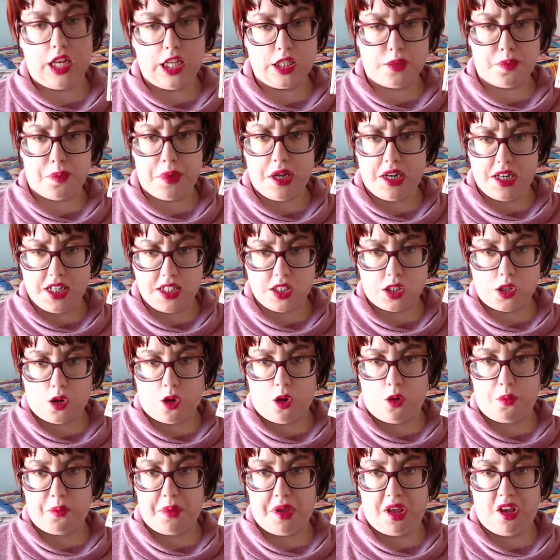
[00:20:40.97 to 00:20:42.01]
Spanish
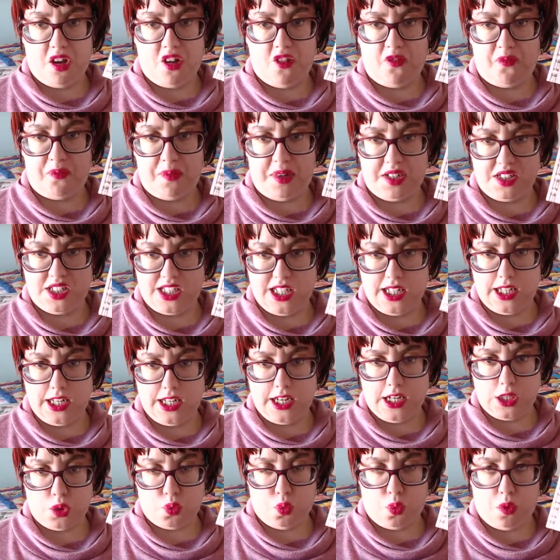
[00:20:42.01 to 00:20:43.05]
copy of
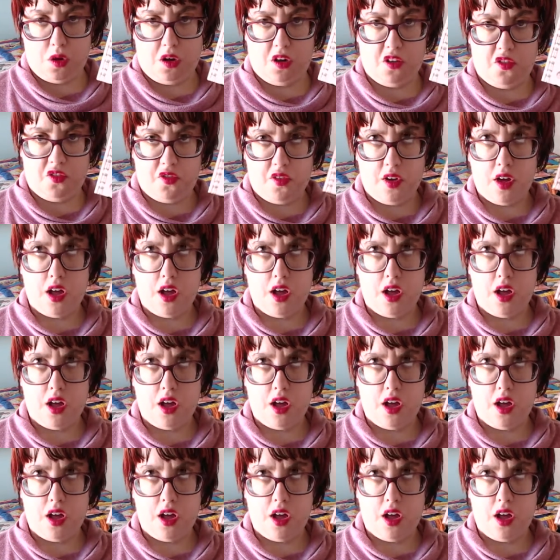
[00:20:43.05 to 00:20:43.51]
Virginia Woolf,